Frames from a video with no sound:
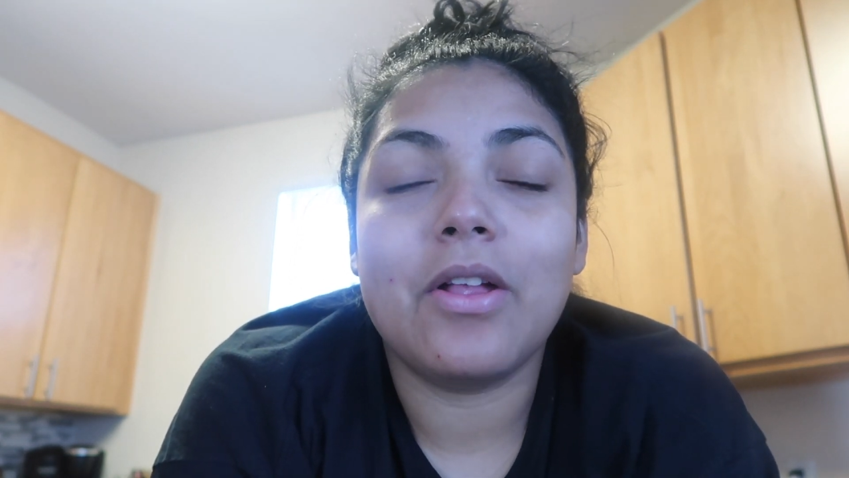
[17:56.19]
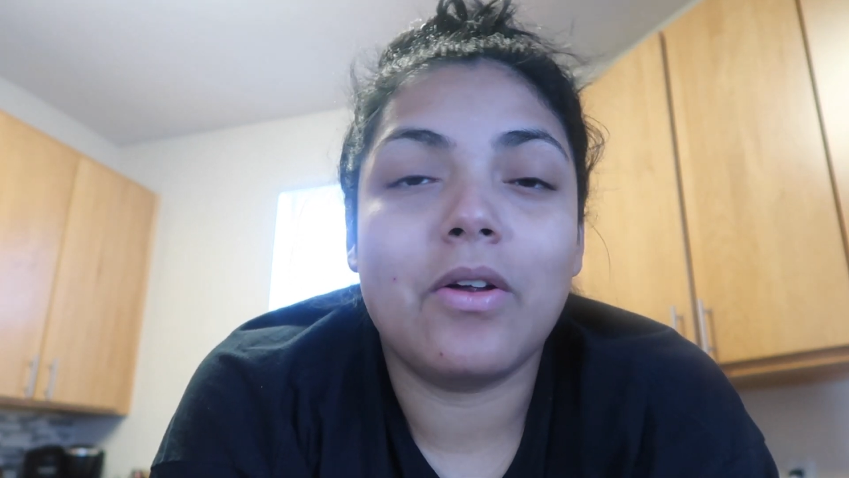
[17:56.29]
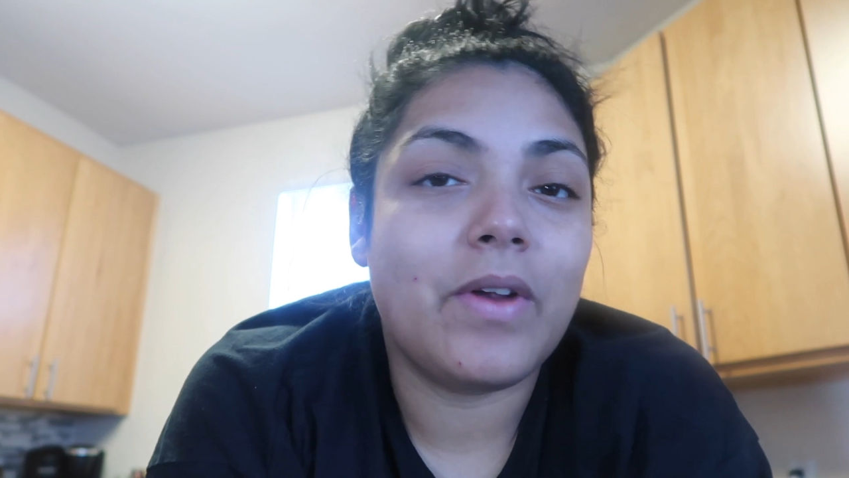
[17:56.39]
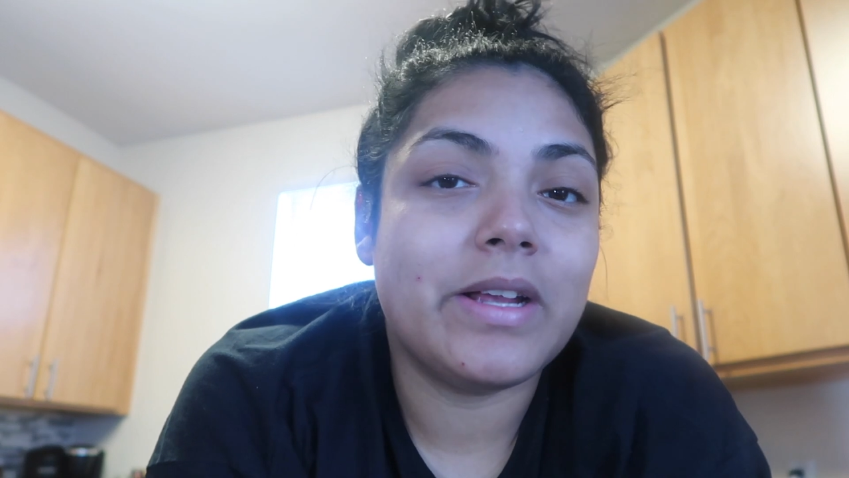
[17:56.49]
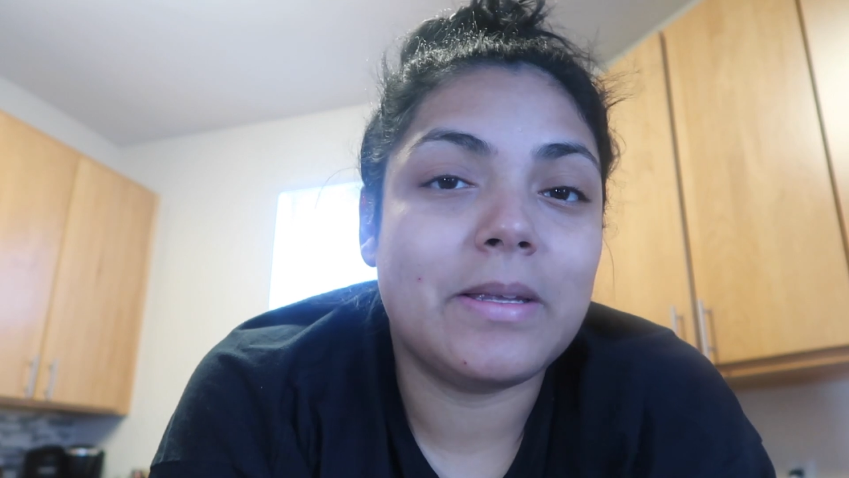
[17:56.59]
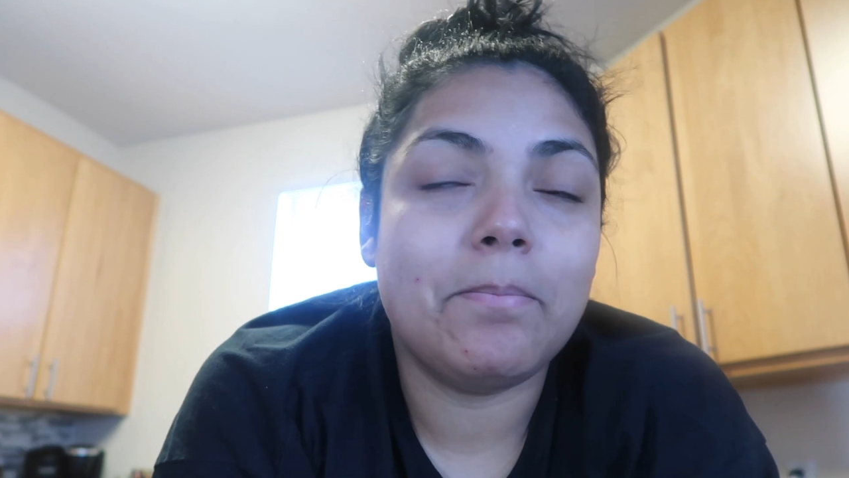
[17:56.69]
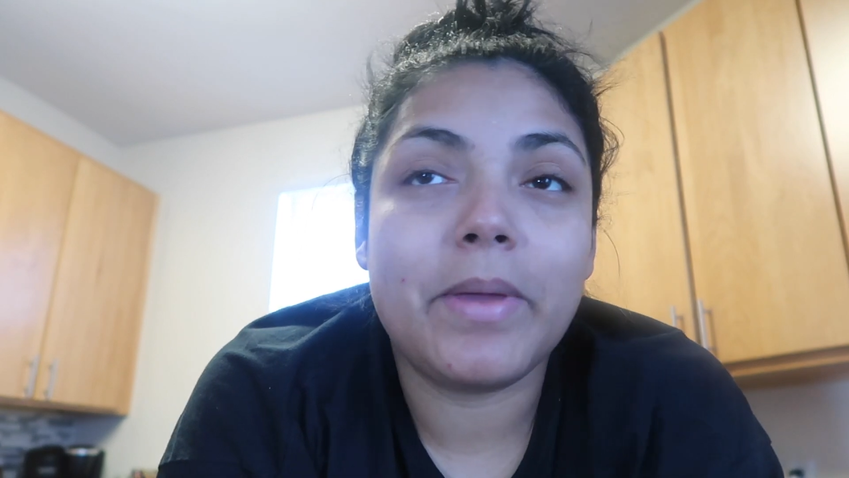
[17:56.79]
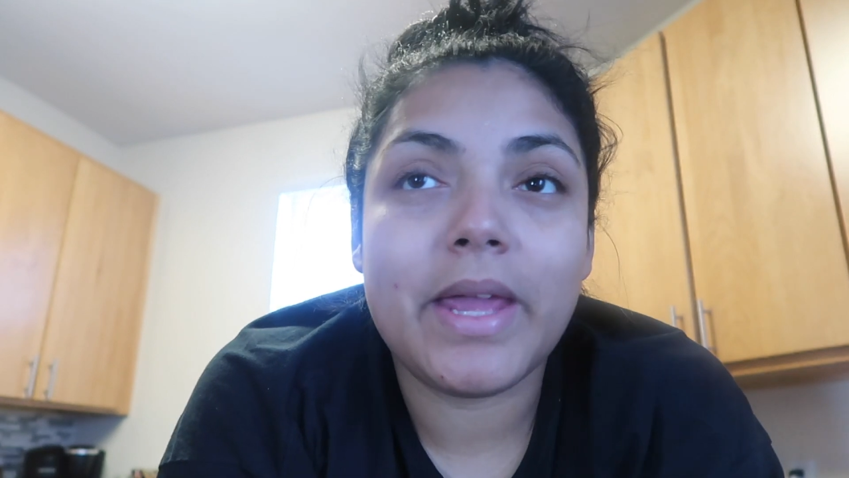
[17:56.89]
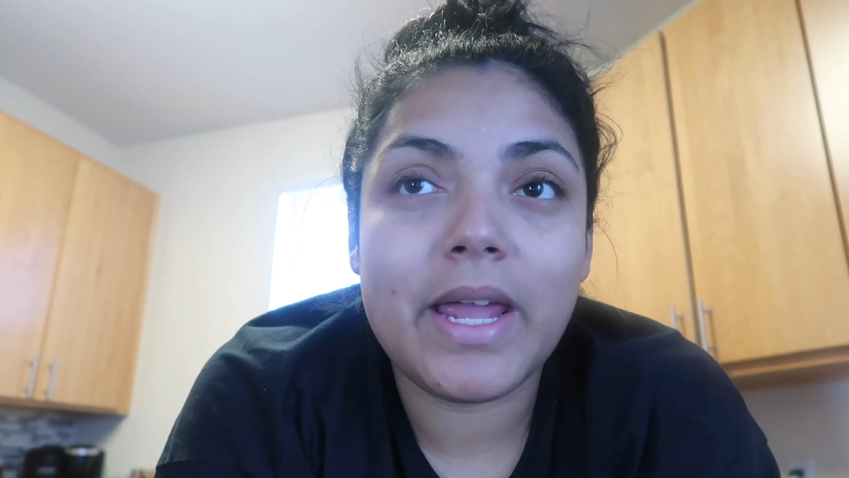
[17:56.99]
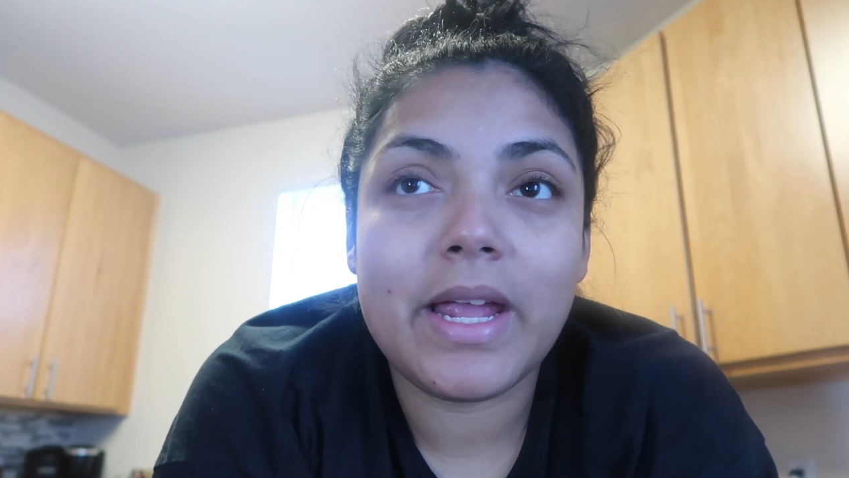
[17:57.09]
their rice and
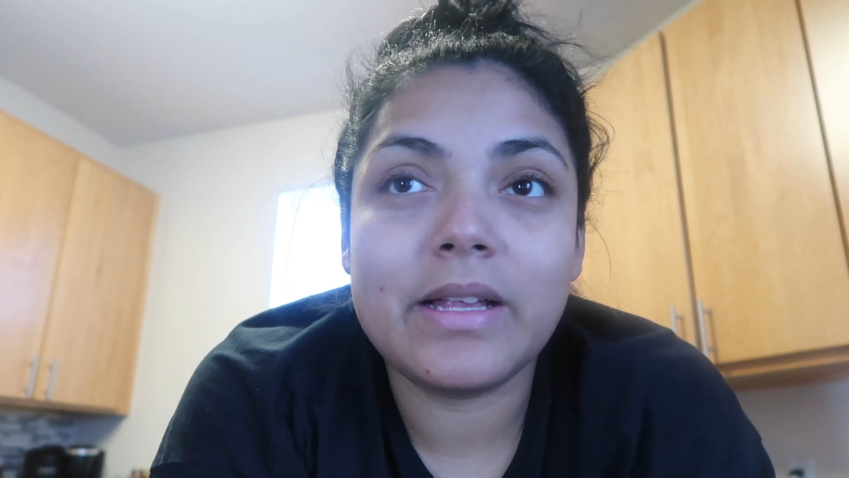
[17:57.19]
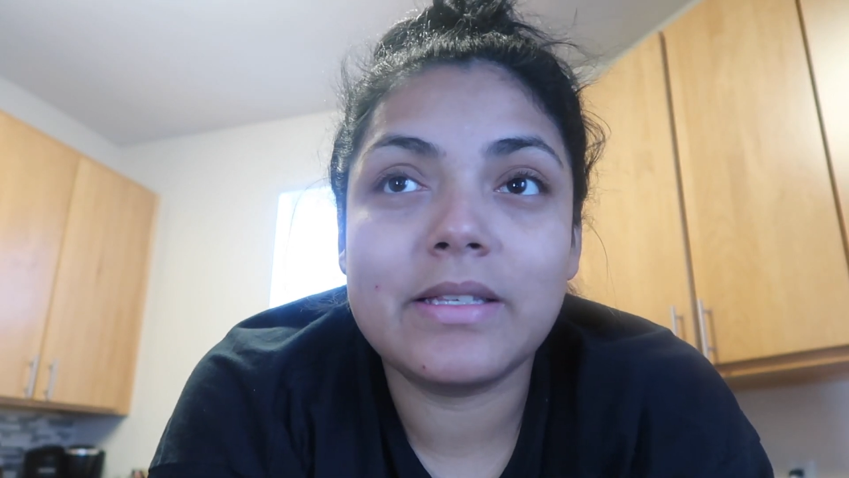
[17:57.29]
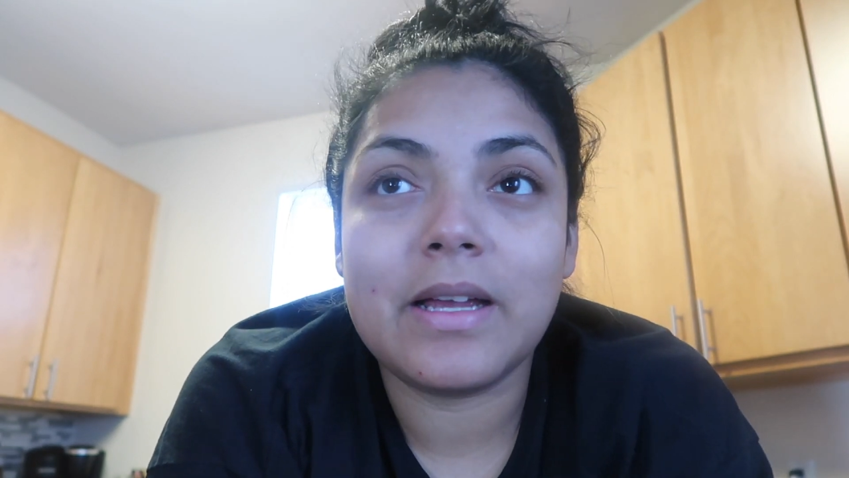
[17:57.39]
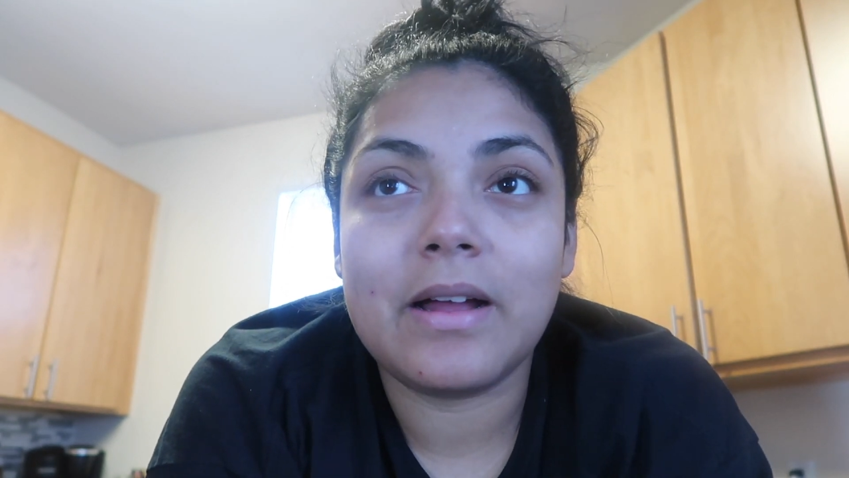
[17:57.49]
beans.